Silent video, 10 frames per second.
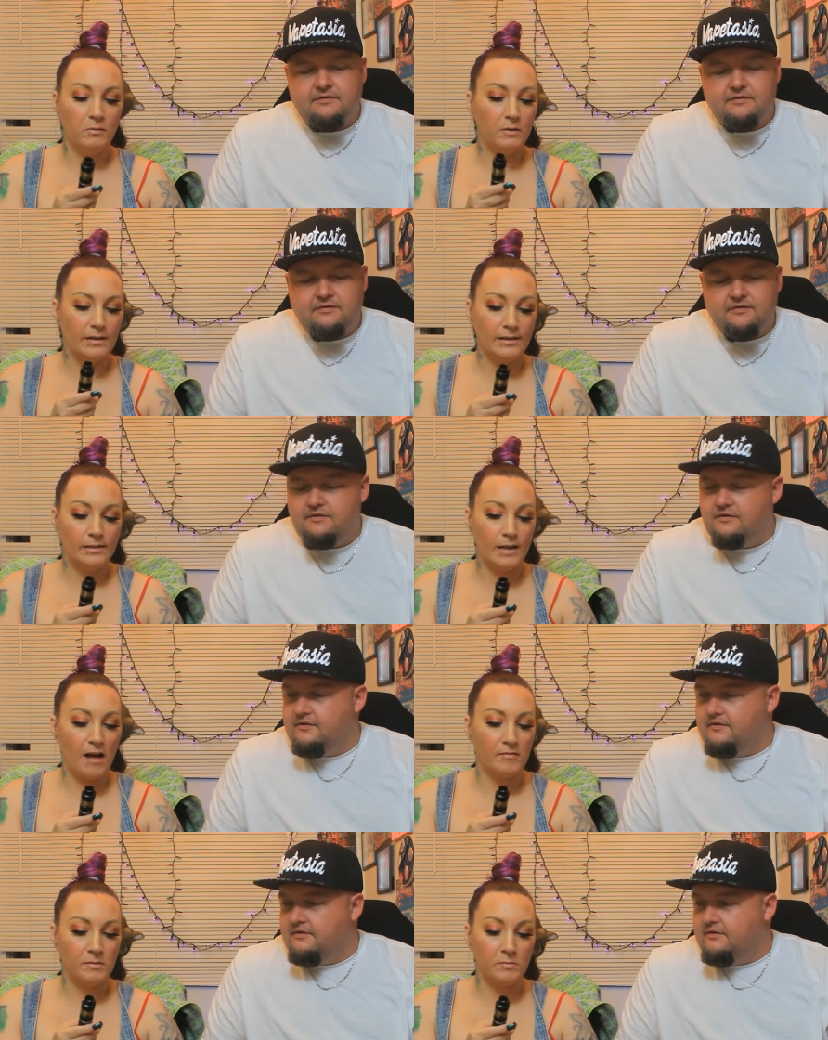Speaker 1: we can
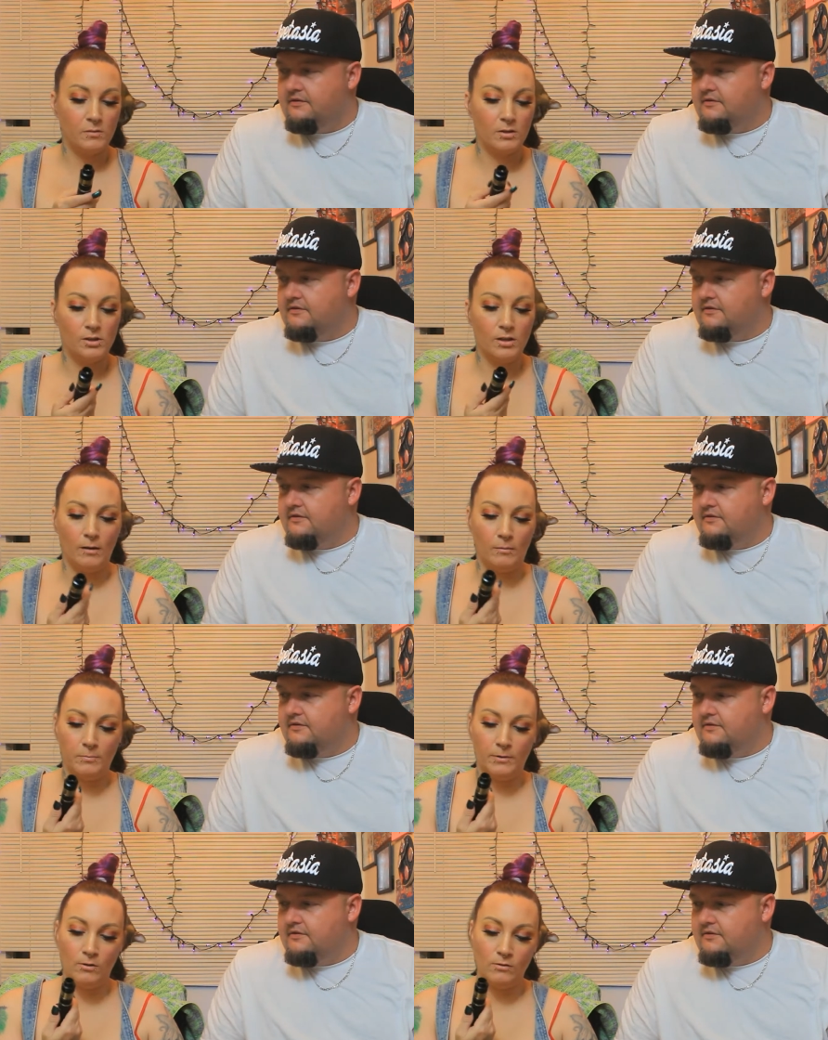have some up
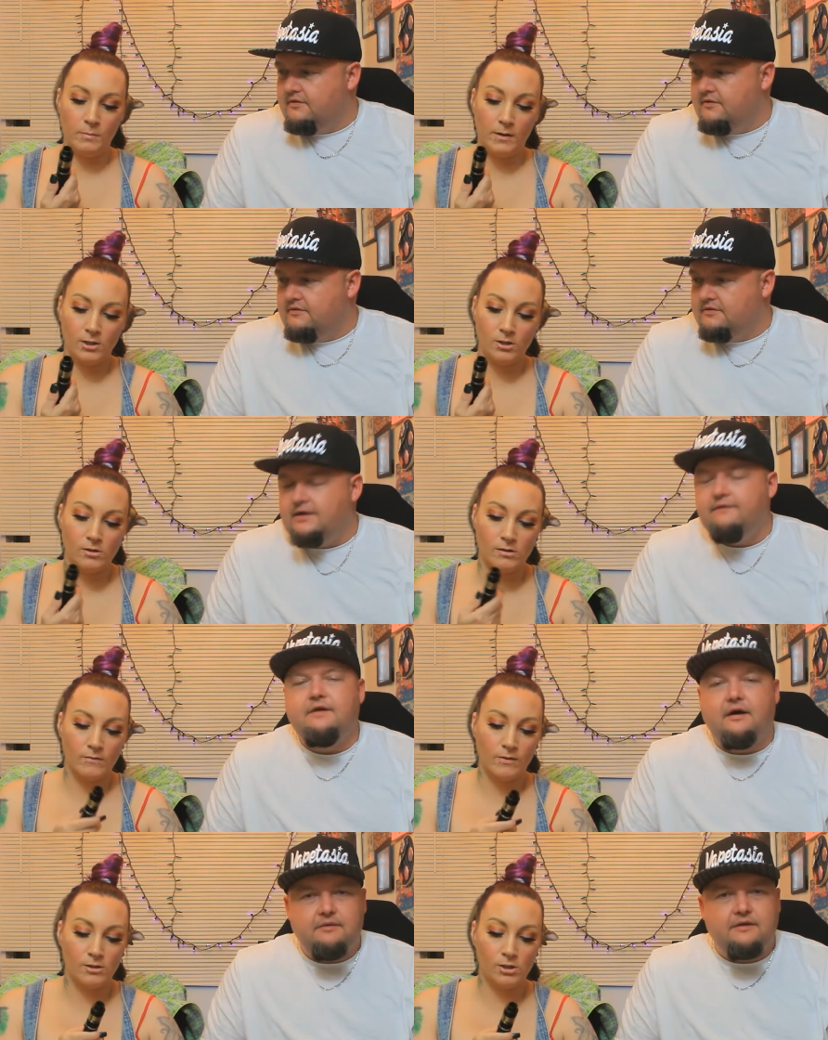close pictures.
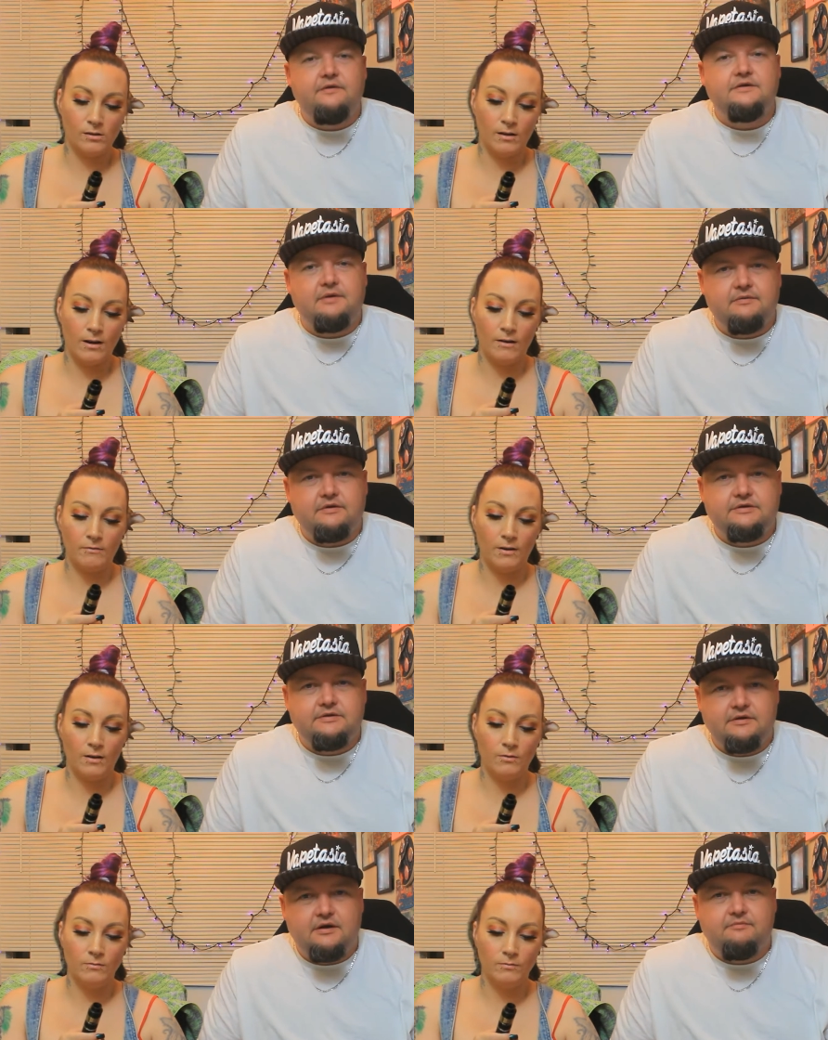Definitely, I'll, I'll do some up close
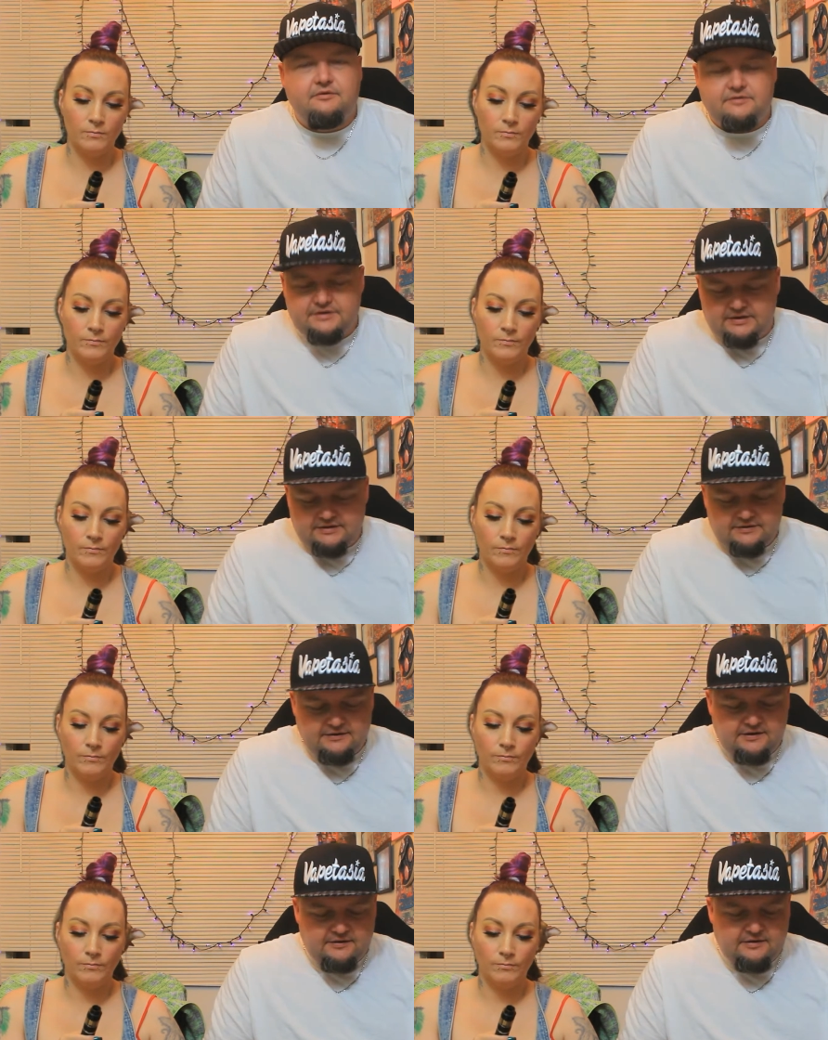
Speaker 2: up close sections,
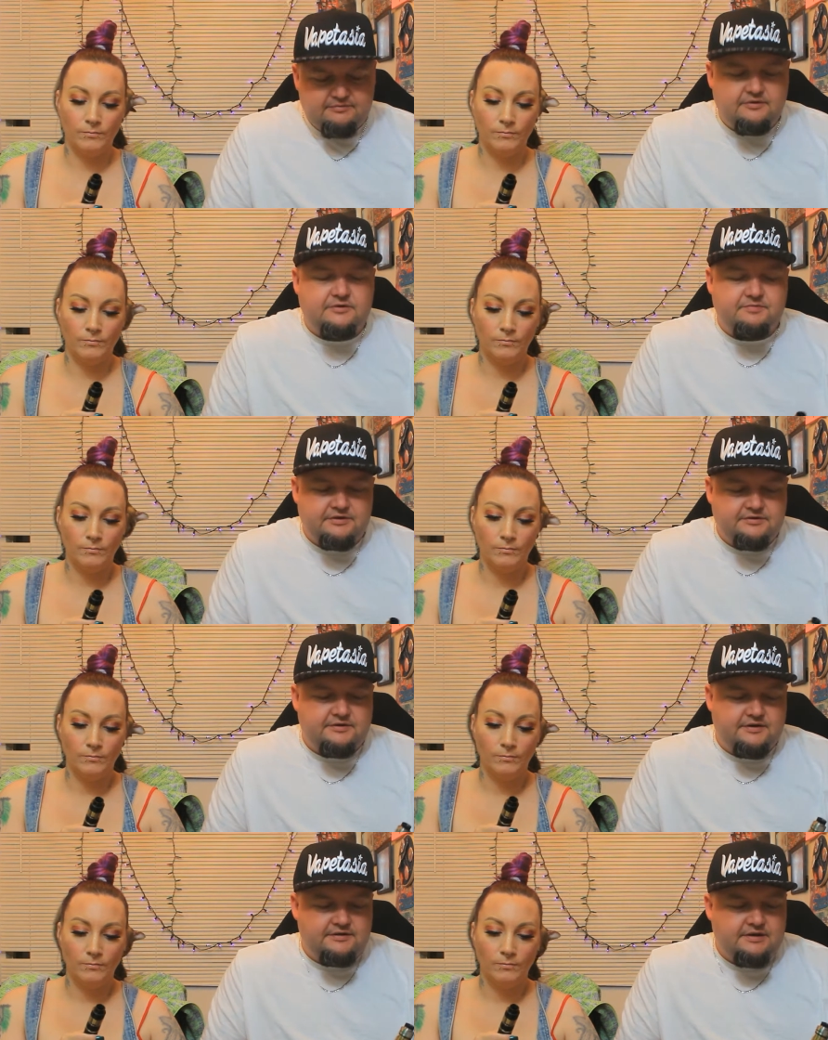uh, up close pictures
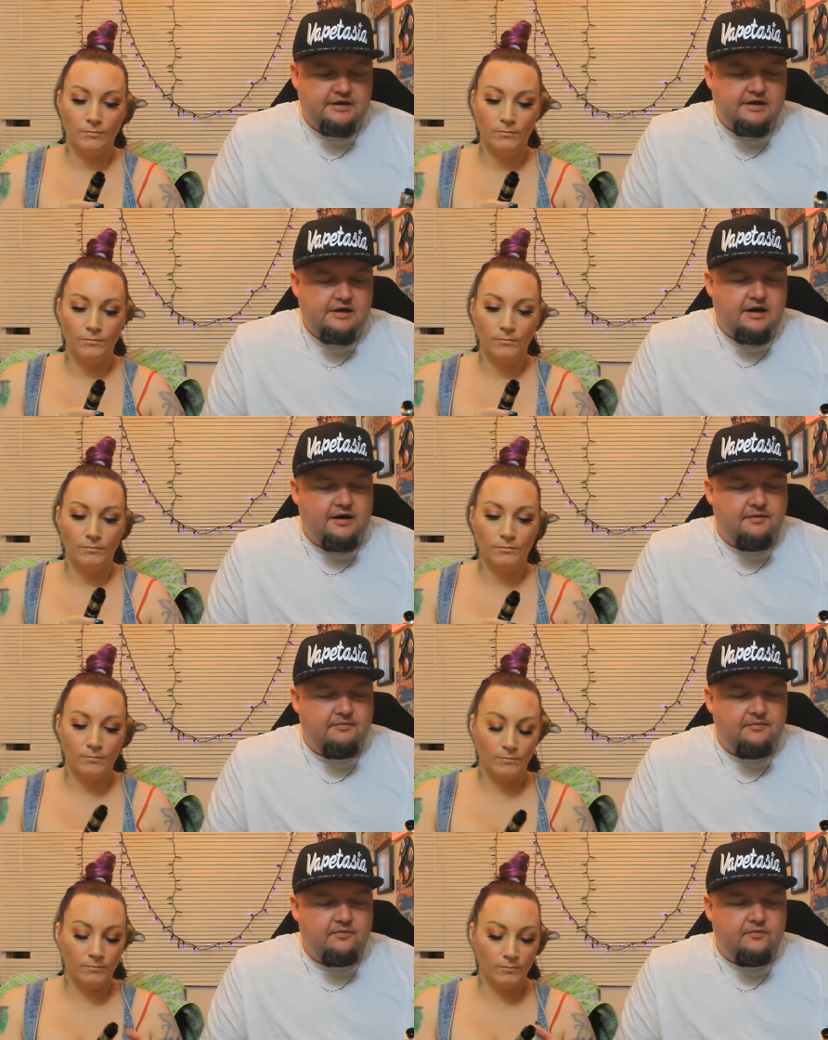of this.
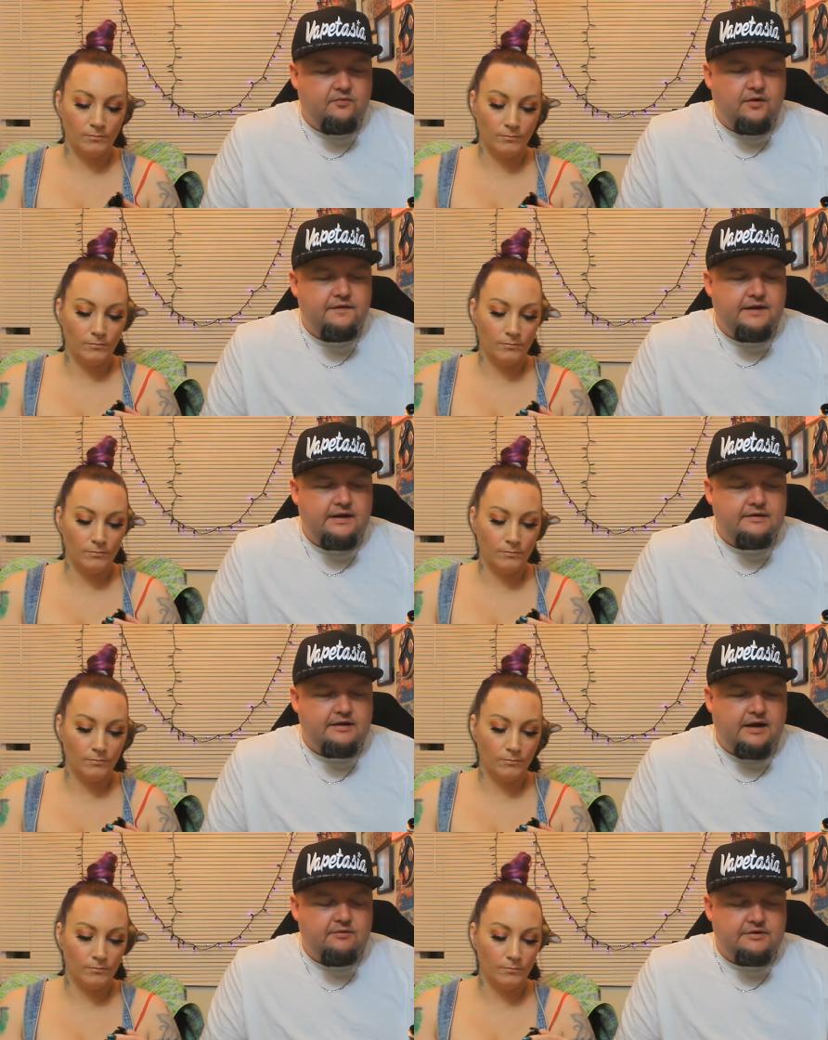Um, one thing
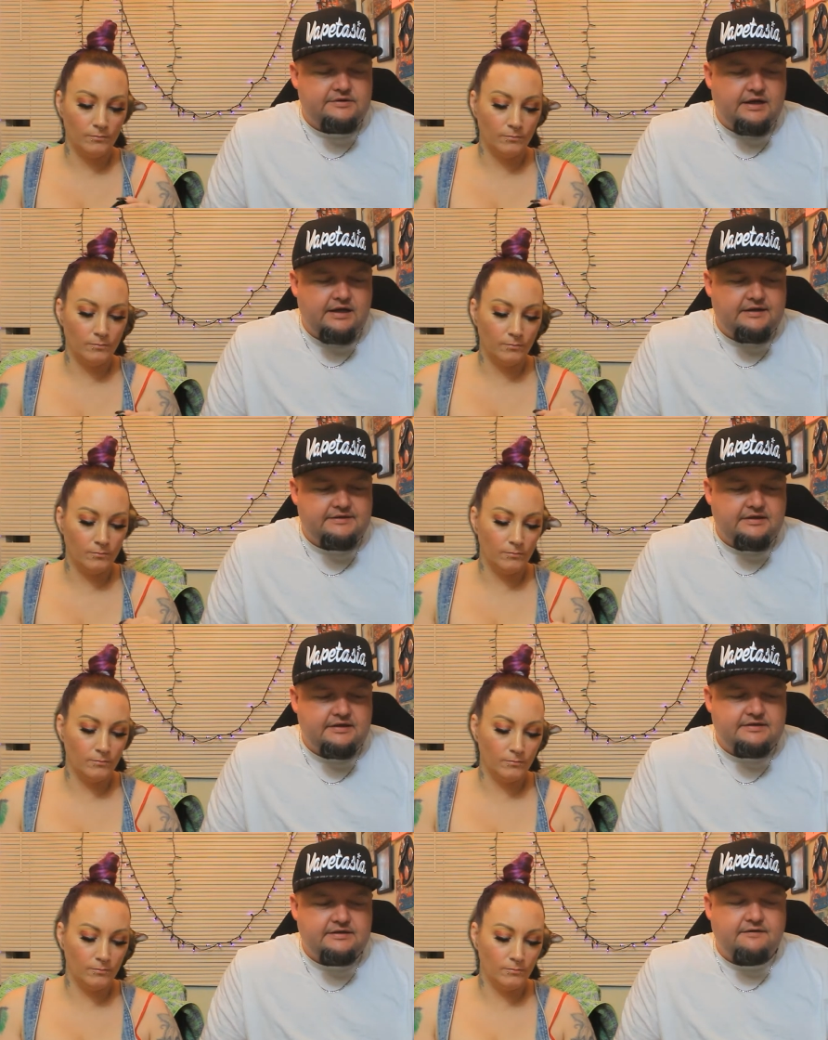that I will say is that
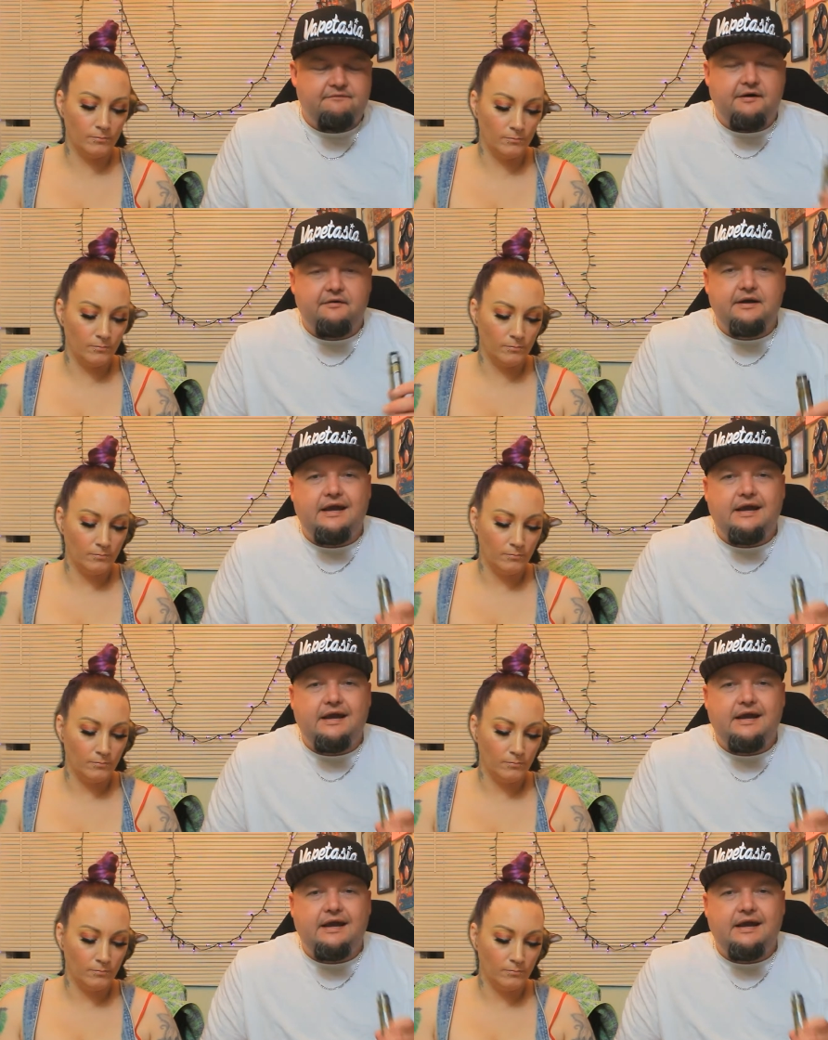this is a very